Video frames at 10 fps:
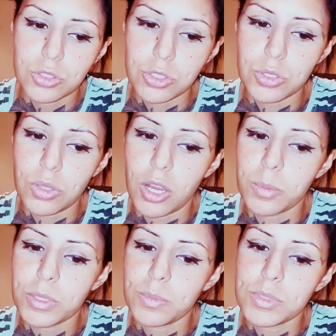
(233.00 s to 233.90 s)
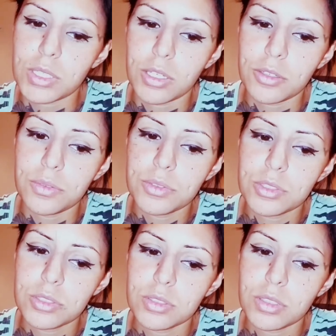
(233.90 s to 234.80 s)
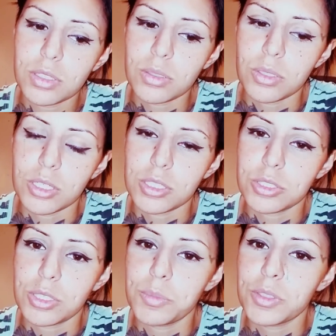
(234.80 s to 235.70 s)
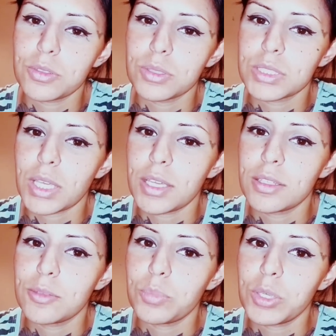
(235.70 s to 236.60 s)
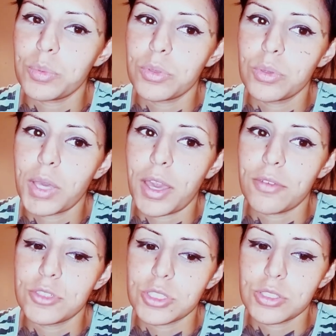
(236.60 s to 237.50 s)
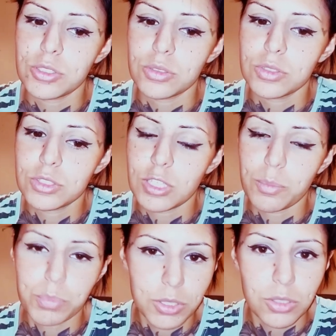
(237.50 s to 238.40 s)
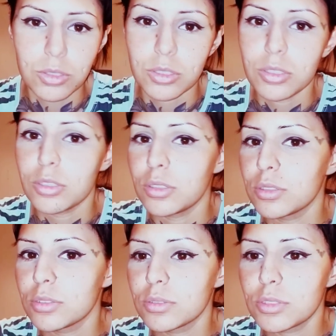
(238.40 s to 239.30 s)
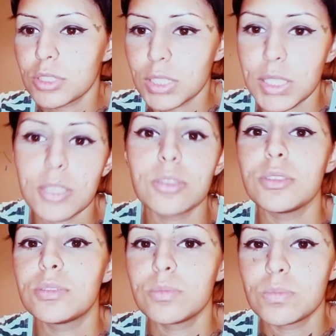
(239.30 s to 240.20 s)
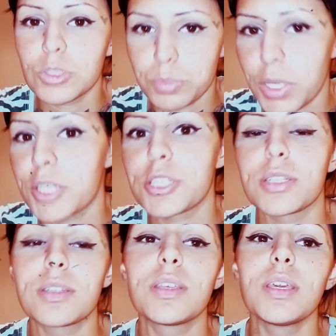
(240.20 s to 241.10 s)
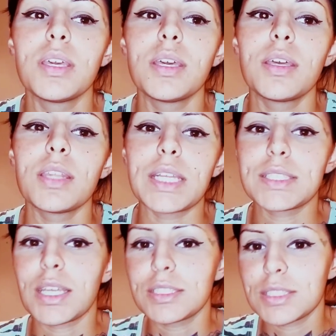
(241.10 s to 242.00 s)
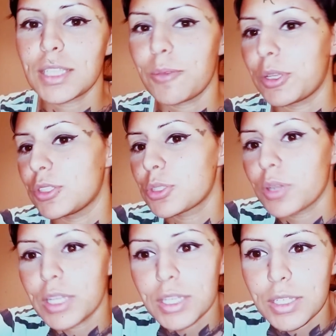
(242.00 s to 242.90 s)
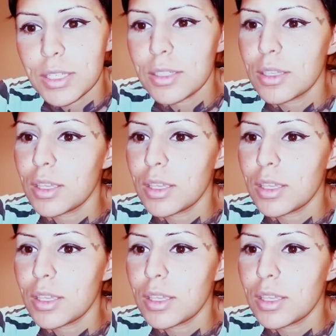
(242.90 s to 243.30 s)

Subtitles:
to do harm to themselves or to commit suicide than people who have just your typical clinical depression. That's not to say I'm not discrediting